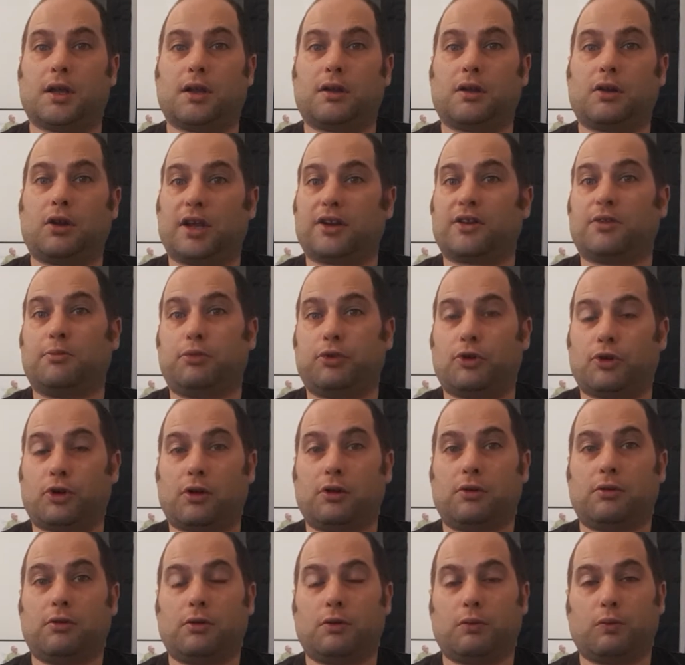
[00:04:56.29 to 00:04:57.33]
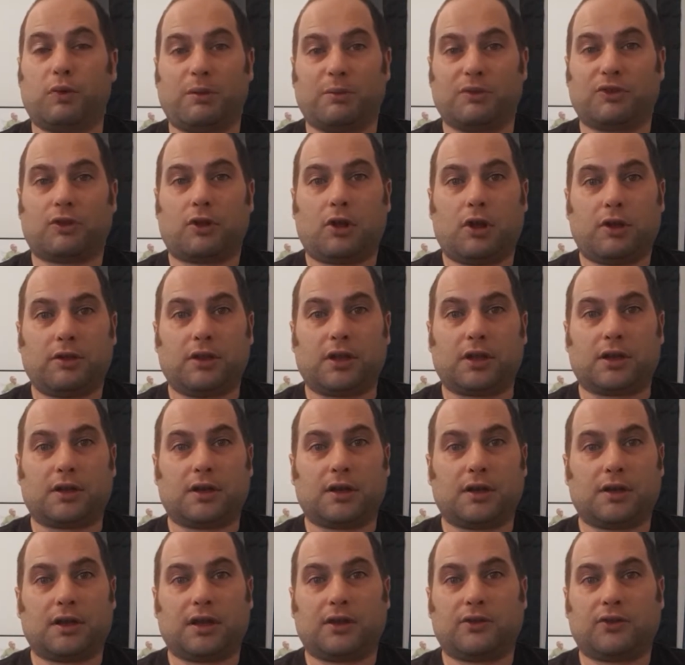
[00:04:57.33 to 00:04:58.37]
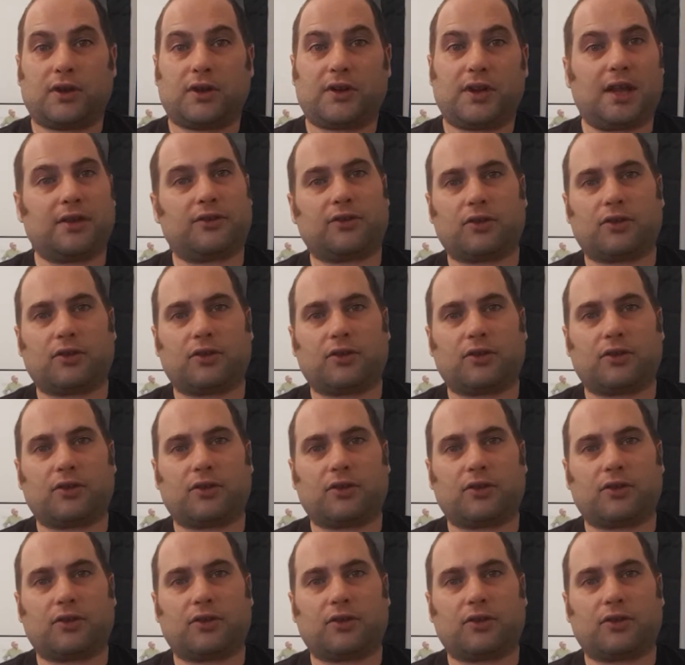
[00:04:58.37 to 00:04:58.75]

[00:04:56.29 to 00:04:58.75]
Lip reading: like to put on women's clothing and things like that.